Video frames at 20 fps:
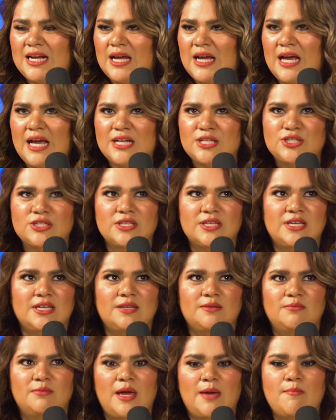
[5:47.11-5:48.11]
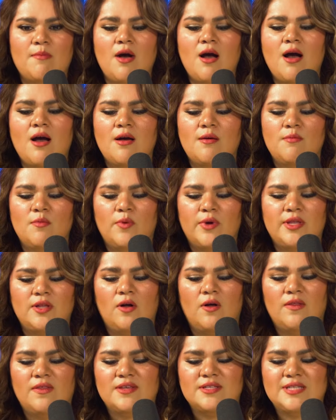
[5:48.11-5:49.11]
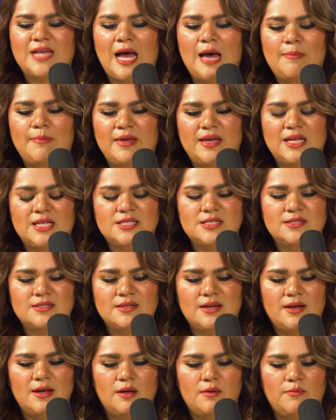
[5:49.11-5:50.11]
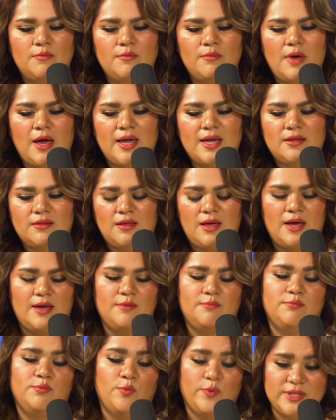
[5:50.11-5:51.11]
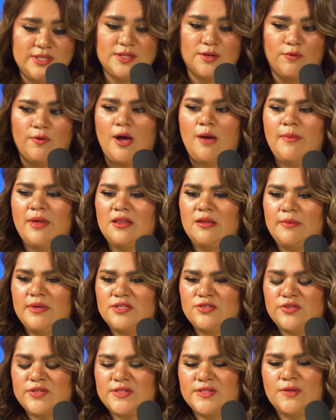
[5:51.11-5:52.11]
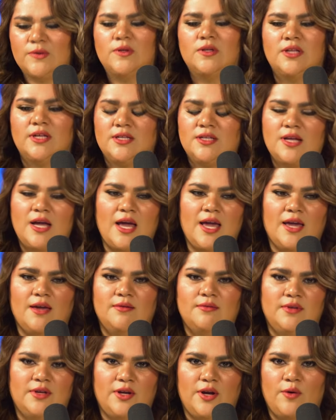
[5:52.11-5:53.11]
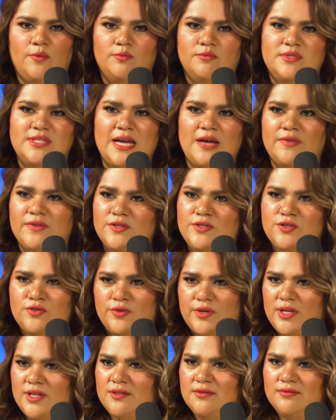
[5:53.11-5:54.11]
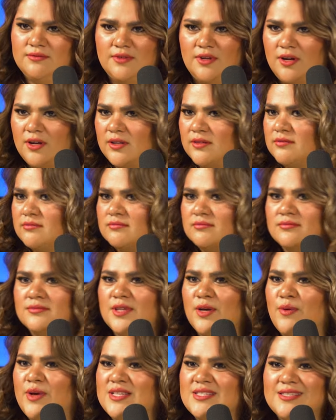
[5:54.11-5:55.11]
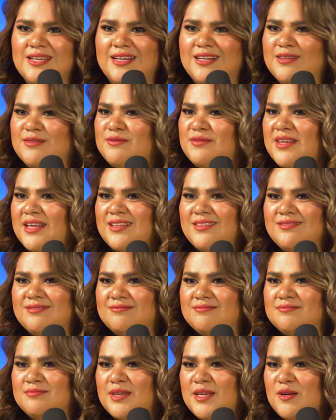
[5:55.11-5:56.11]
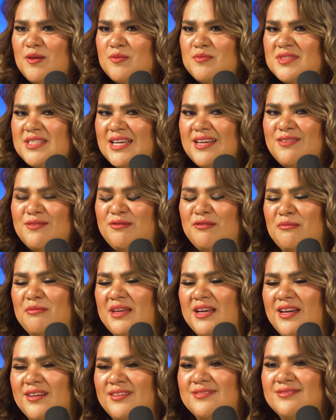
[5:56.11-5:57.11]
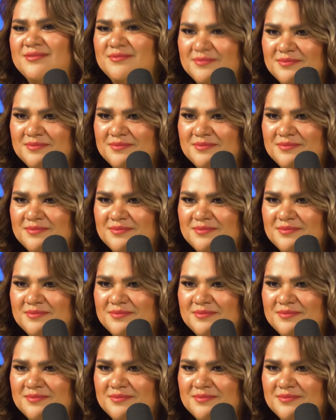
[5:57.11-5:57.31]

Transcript: I actually, my mom, when all this happened, um, I, I went to Robb Elementary School and I, you know, down the street on the west side of that, my hometown from there.